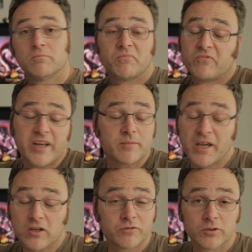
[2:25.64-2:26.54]
fight a
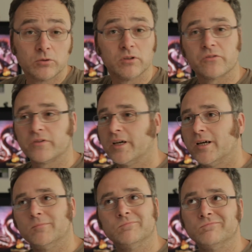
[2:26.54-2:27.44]
pack of ghouls,
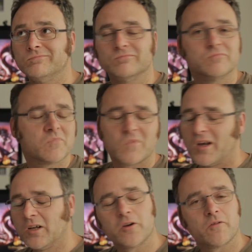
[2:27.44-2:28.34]
a
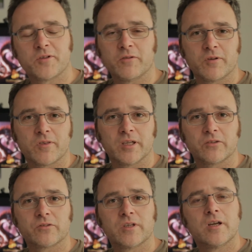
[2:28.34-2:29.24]
lot of different
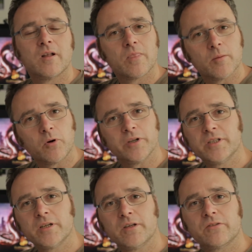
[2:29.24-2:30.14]
things. The point
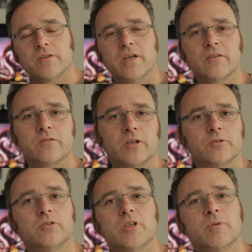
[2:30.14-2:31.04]
here is, it's
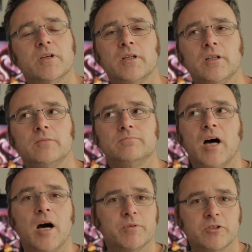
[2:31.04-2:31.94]
not your typical
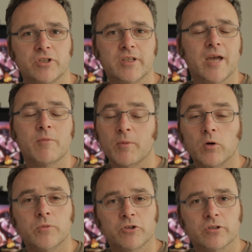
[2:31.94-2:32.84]
RPG
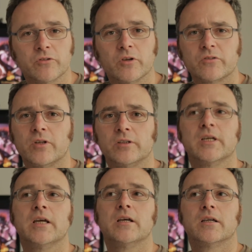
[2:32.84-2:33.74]
MMO mission. So it's not
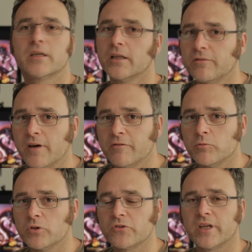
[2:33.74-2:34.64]
kill 5
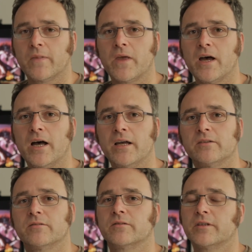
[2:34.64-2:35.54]
wolves and get their
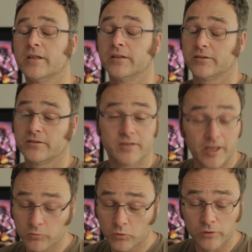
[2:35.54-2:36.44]
hide, kill
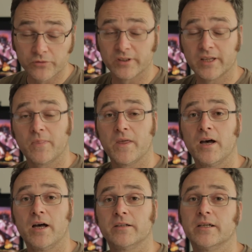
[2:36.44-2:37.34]
10 wolves and get their
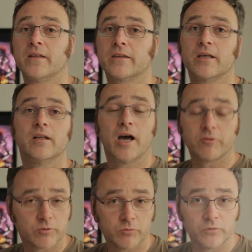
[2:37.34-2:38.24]
hide, and kill
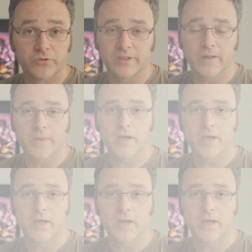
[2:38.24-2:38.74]
100 wolves and get